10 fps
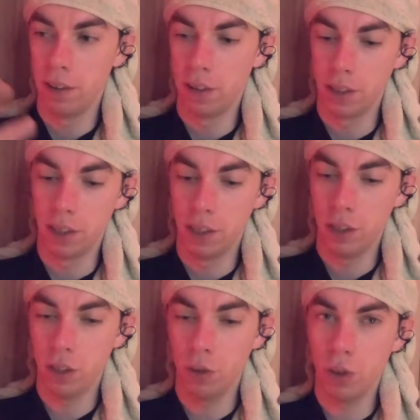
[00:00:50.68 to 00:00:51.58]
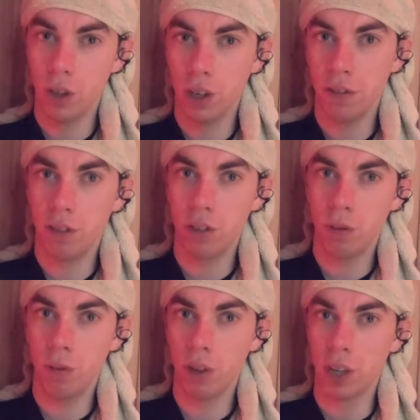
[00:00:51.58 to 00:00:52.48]
that he does not
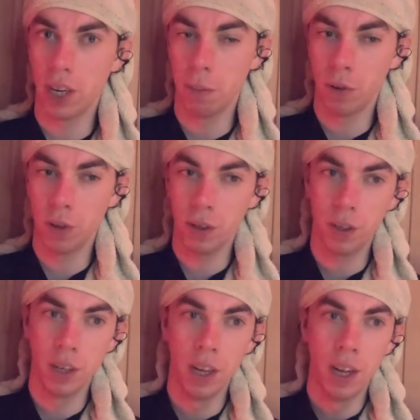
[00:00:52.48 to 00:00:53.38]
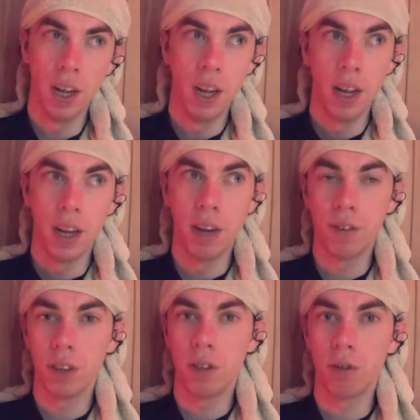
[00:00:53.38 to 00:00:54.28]
work anymore. If
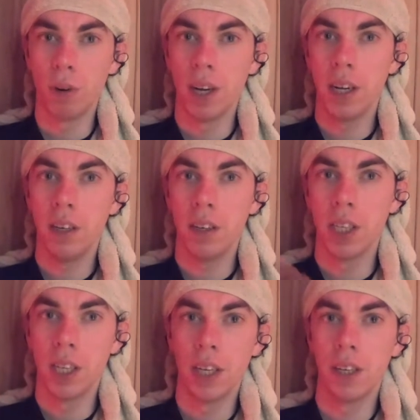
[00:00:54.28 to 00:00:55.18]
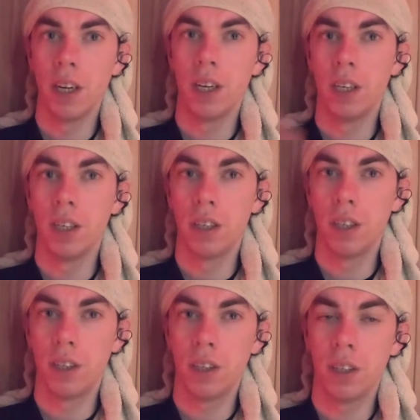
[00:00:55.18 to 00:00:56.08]
it's rain, then I
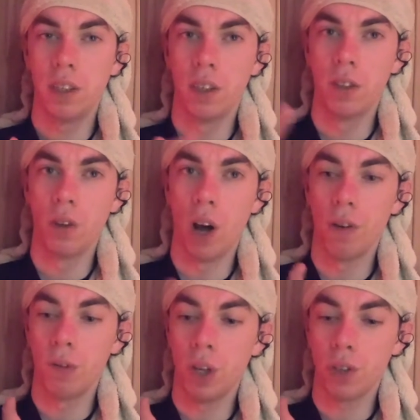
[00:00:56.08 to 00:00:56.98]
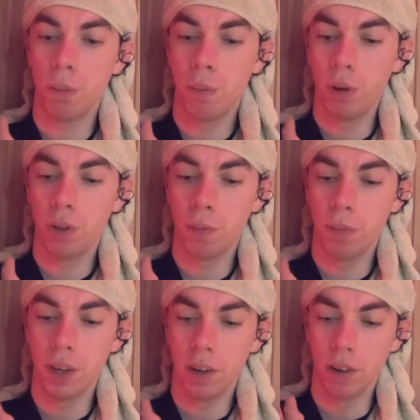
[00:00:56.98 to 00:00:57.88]
have not to put
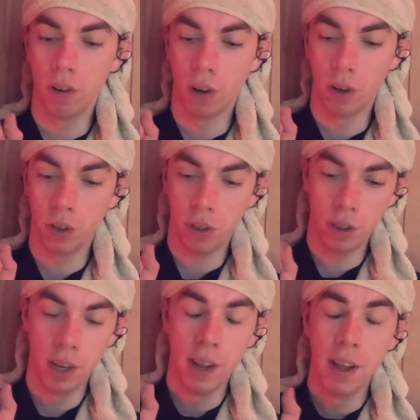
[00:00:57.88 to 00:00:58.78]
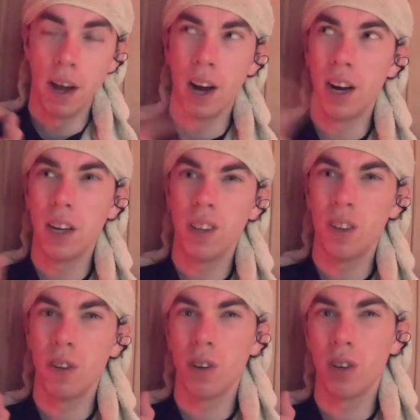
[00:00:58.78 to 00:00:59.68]
him in the cooker.
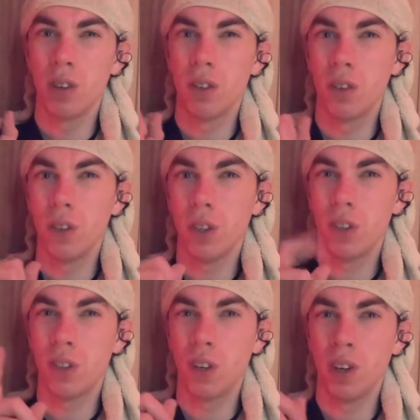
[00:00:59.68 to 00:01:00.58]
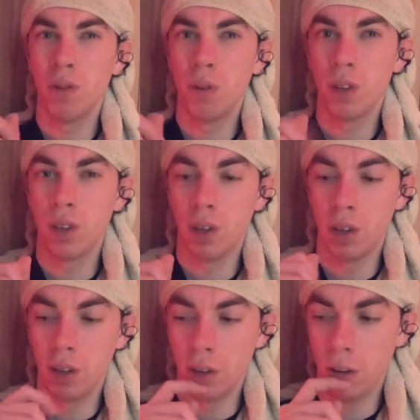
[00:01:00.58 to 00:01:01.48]
I not so.
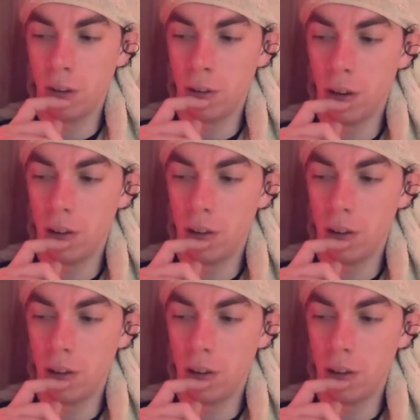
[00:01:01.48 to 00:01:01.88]
Um,